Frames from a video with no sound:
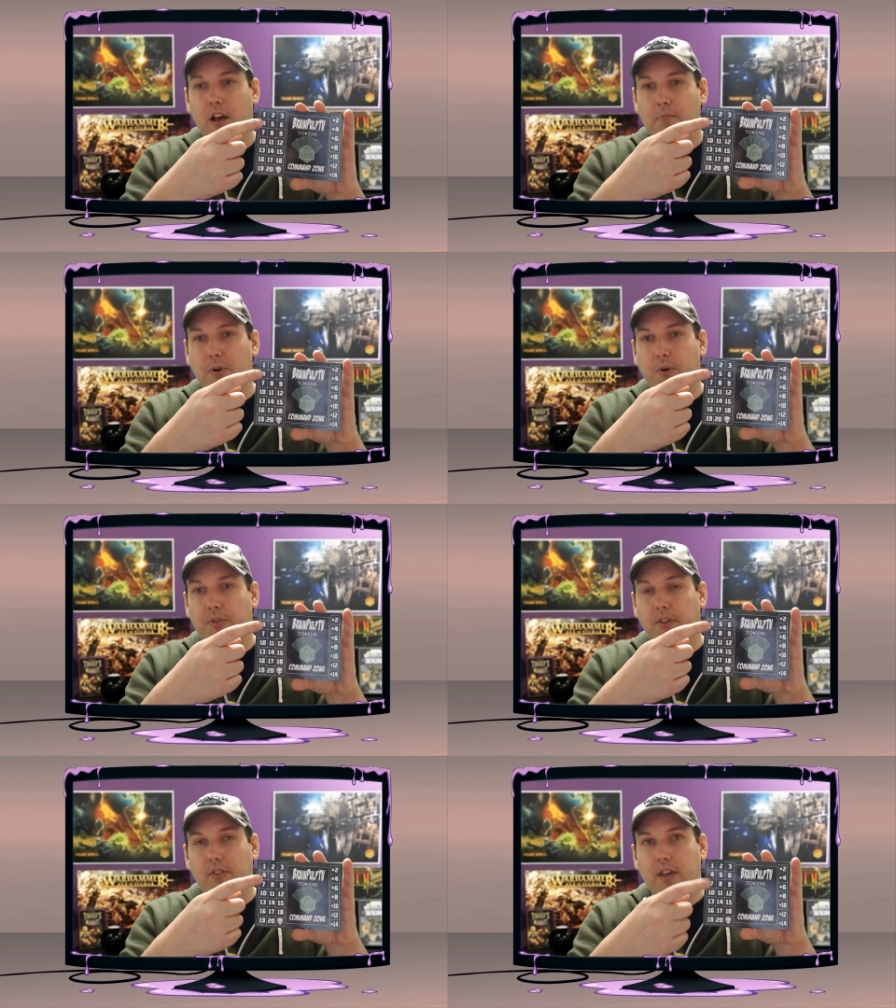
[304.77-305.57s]
both
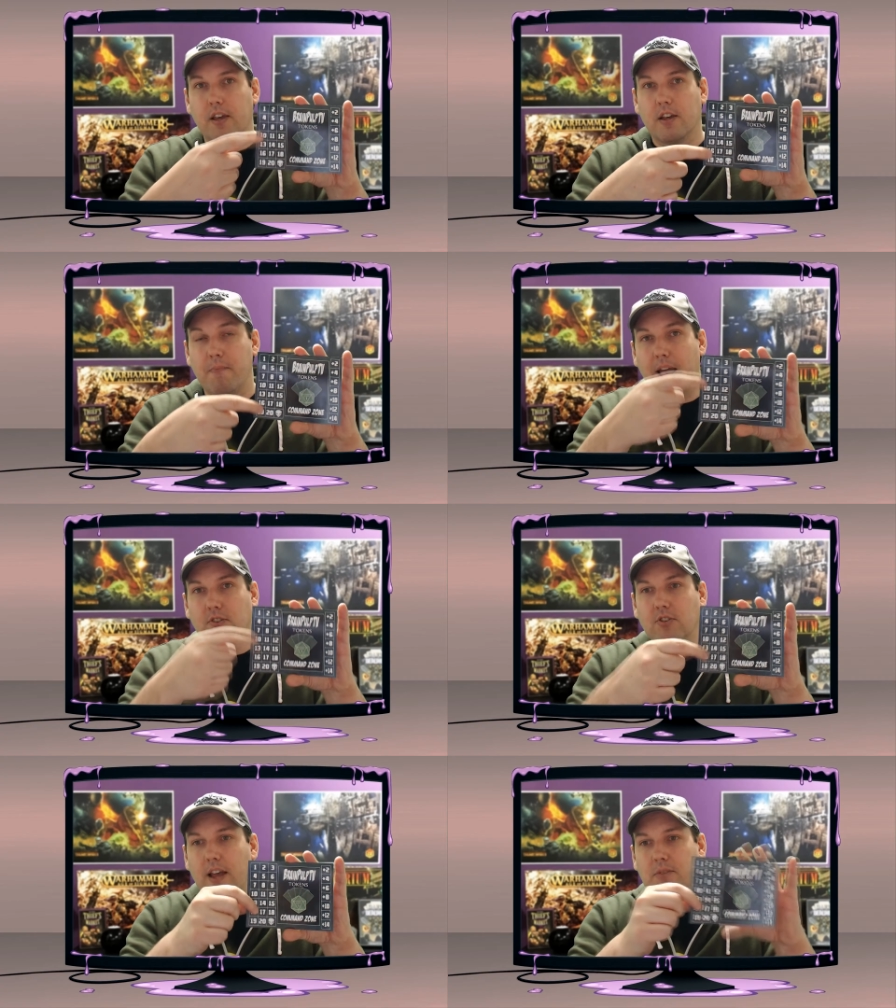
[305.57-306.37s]
the
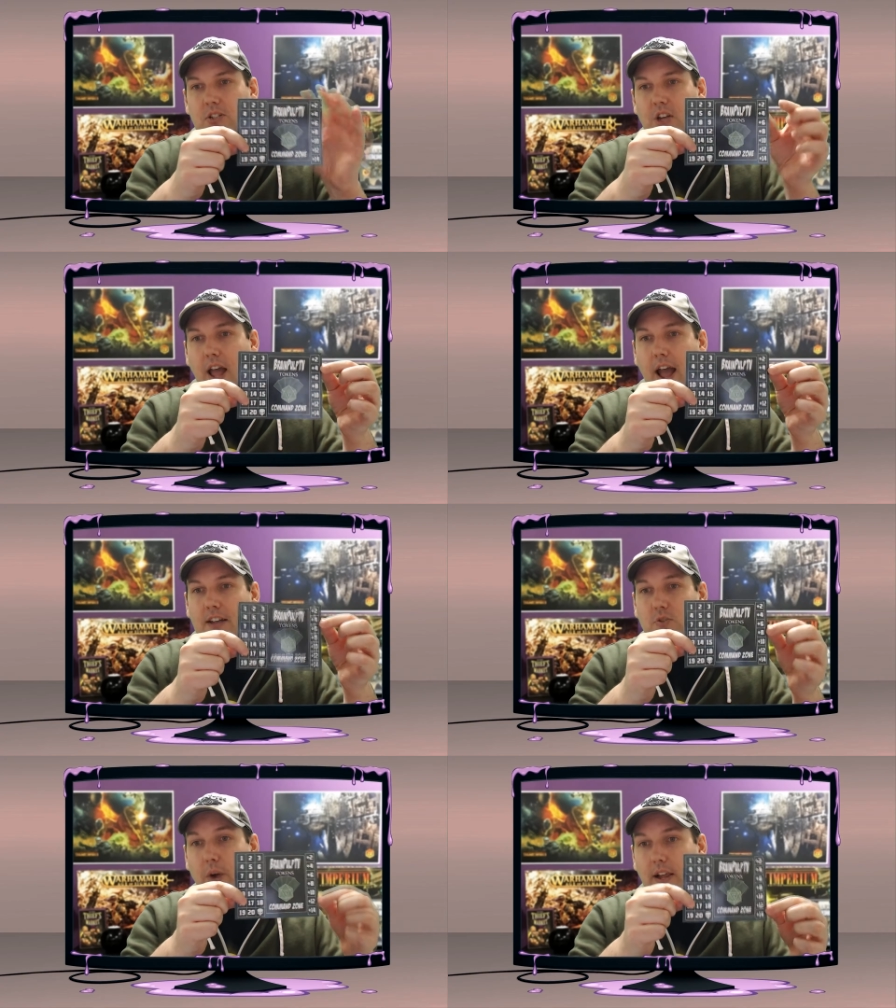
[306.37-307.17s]
commander damage
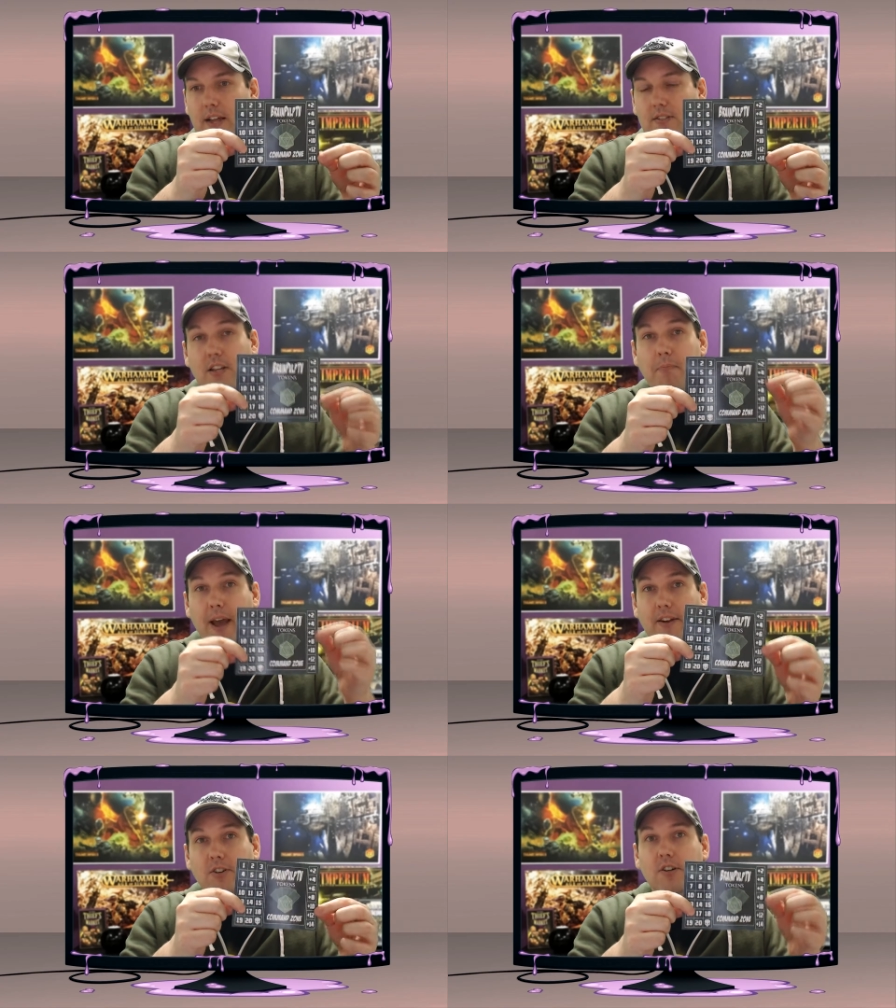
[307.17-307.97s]
as well as the
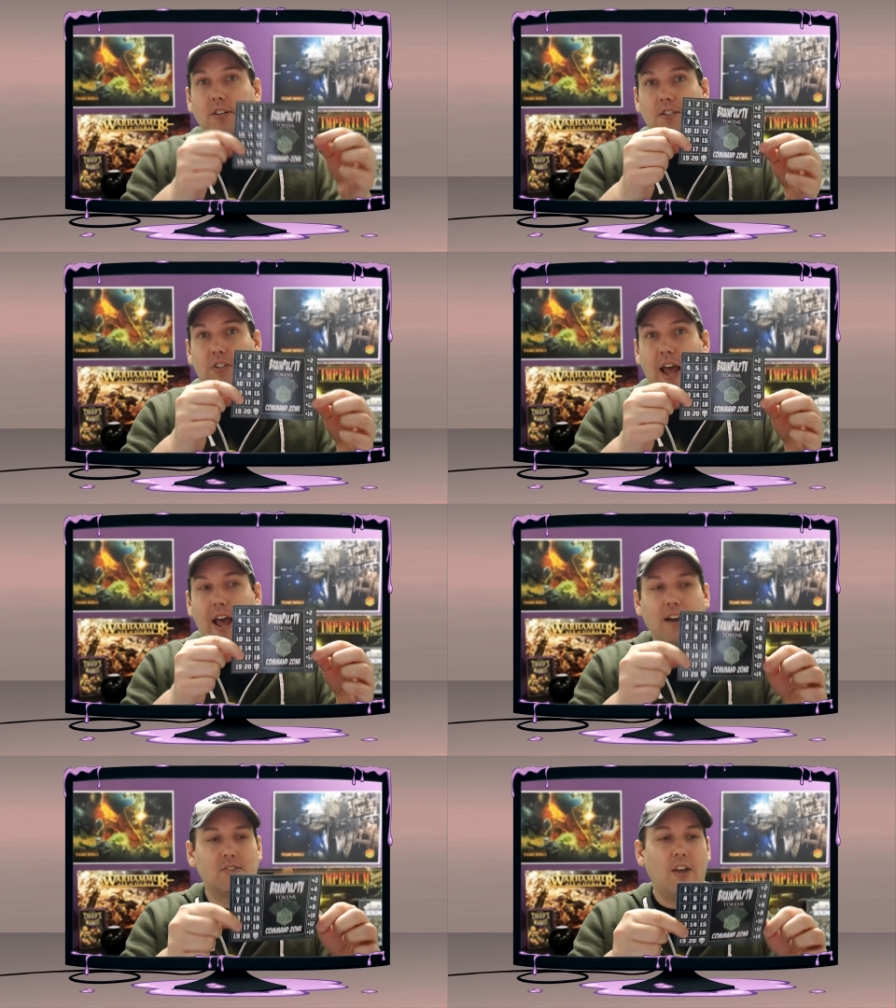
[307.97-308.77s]
commander
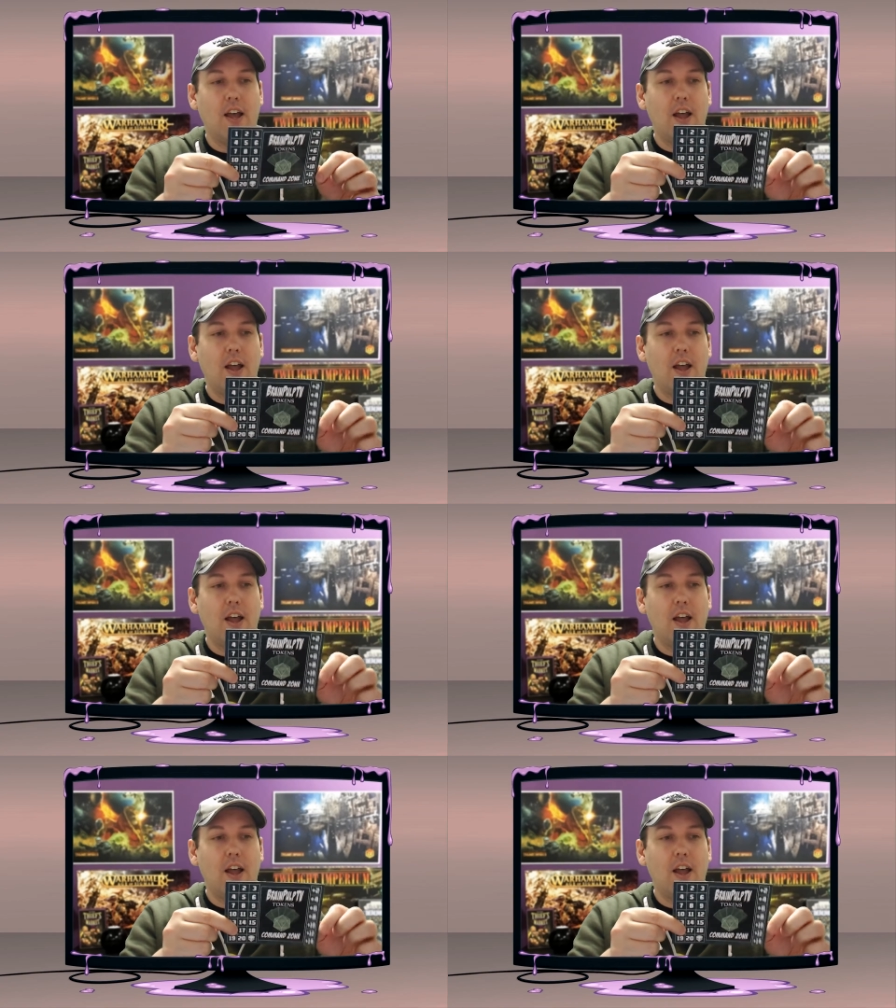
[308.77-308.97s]
tax.